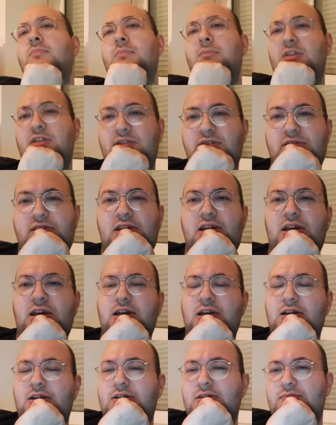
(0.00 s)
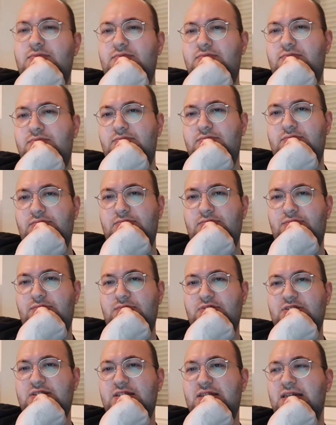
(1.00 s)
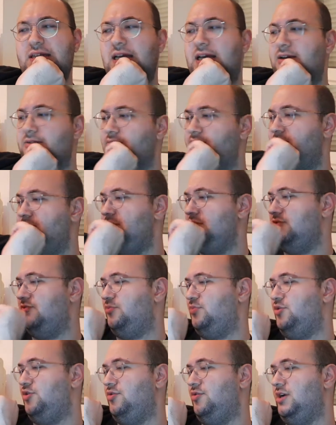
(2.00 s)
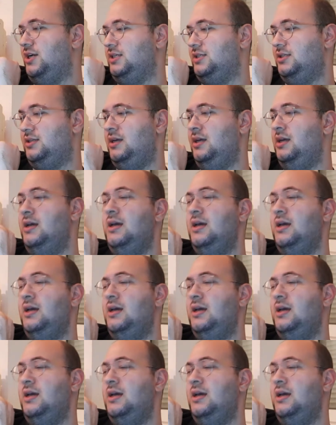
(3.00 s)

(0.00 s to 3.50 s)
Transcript: So yeah, we'll see how things have progressed.